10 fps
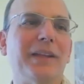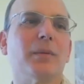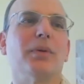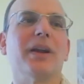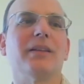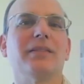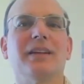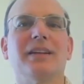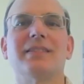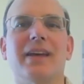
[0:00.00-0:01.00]
like to break
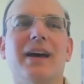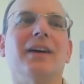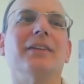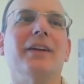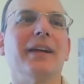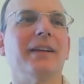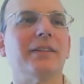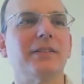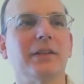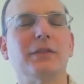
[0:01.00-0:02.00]
things down, right?
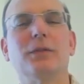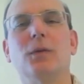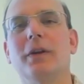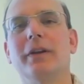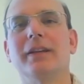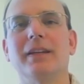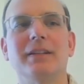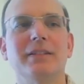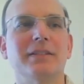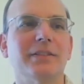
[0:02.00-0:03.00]
It's there's four of
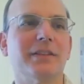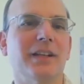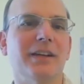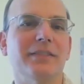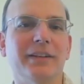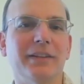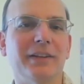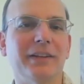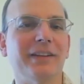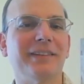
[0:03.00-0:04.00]
these, there's eleven, and
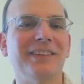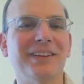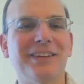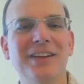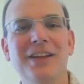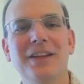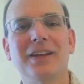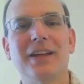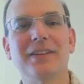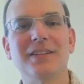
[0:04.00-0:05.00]
then yeah,
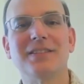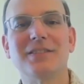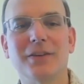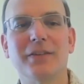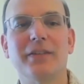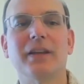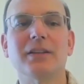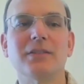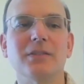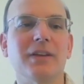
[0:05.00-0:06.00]
yeah, these certain
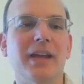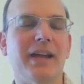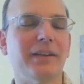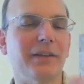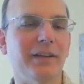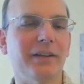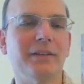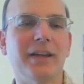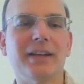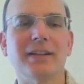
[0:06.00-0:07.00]
things you can uh, you
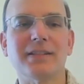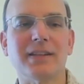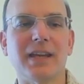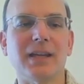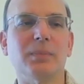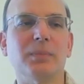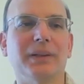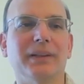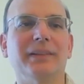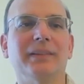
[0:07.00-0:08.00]
can't escape,
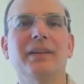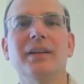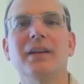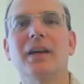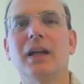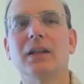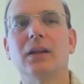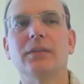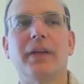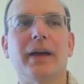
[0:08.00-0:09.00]
and I
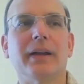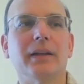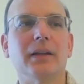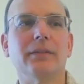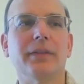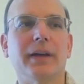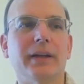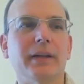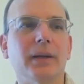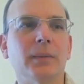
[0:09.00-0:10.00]
love that. I love
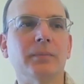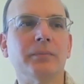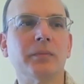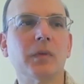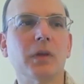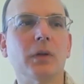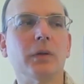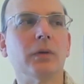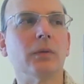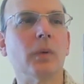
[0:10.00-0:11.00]
that. Um, you know,
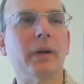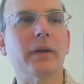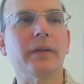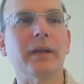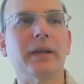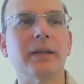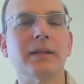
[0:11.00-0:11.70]
you what are the